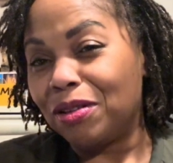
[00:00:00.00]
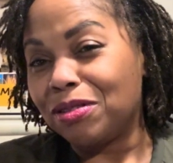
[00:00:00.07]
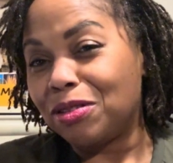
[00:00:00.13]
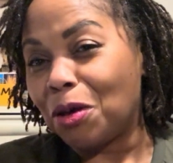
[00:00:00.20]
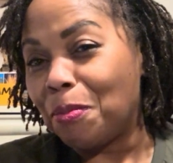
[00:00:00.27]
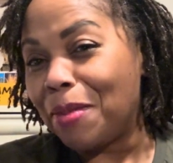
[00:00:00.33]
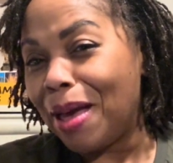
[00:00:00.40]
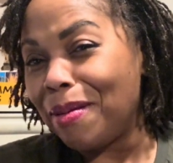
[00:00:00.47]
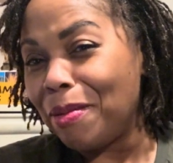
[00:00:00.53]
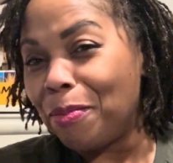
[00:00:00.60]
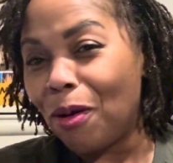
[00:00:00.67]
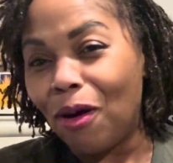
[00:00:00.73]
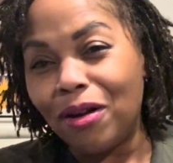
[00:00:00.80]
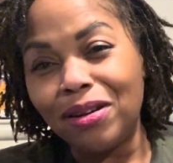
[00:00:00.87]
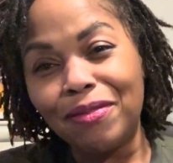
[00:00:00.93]
So maybe
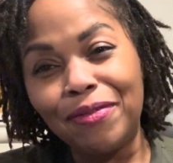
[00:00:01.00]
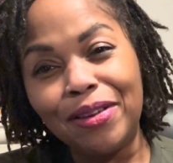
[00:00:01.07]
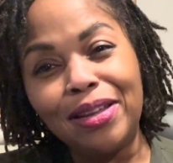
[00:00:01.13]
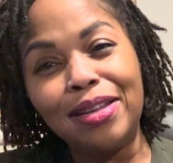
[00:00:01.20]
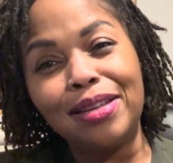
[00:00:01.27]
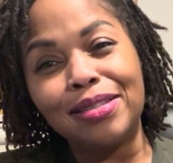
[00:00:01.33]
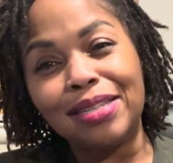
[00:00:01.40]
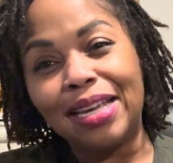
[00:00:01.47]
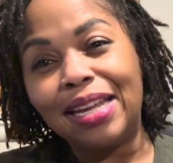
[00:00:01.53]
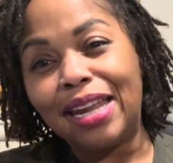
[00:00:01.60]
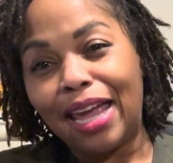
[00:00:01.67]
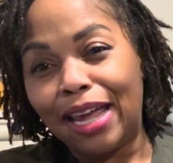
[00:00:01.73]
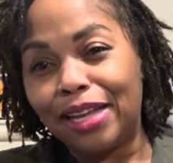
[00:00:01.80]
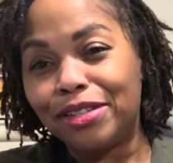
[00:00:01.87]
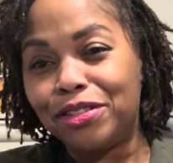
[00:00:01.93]
part of it is
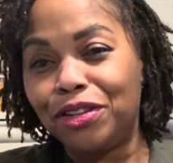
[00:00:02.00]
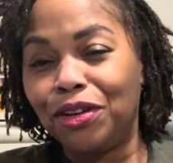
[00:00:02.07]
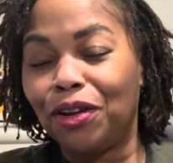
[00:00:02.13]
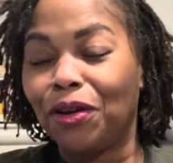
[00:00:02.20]
innate,